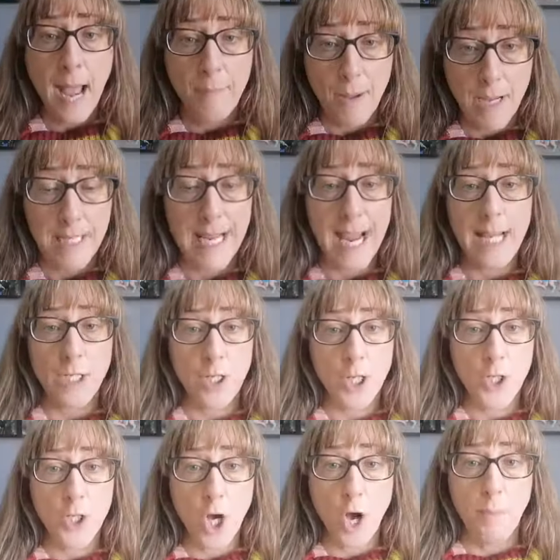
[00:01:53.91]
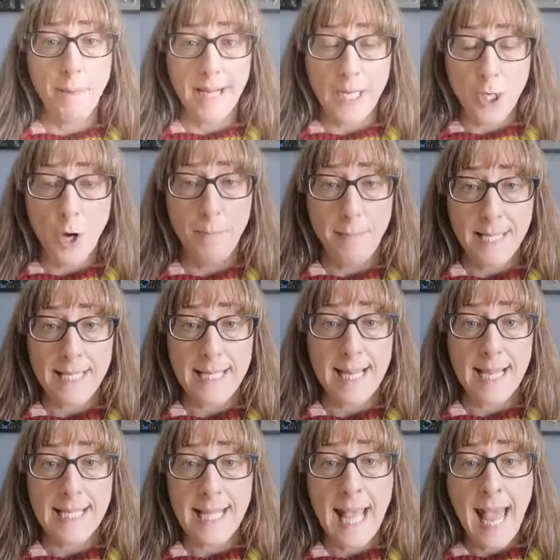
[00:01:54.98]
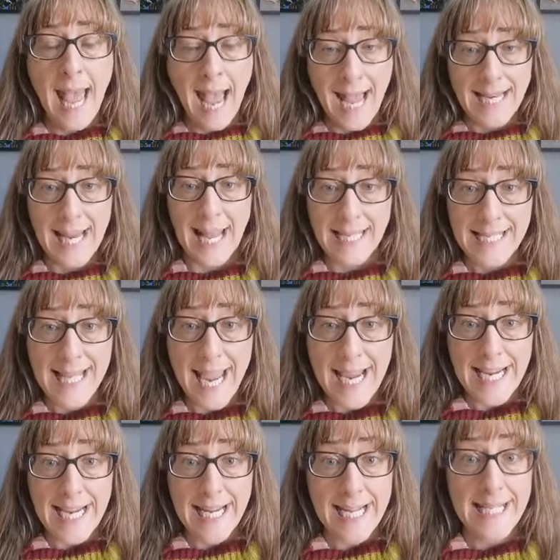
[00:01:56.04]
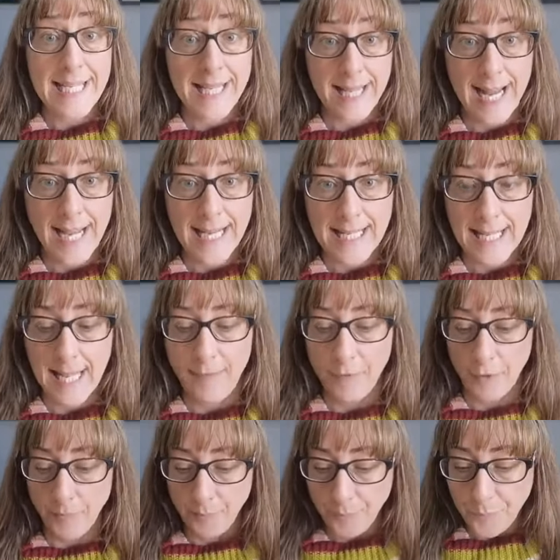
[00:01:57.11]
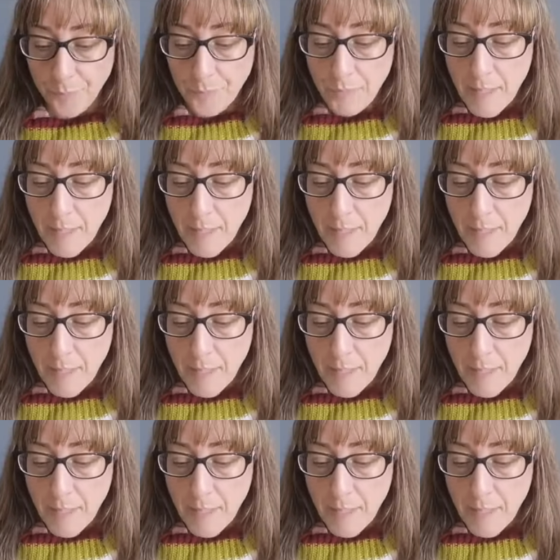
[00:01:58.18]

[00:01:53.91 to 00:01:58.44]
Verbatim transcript: about getting to the top in your business and, and taking it to the next level.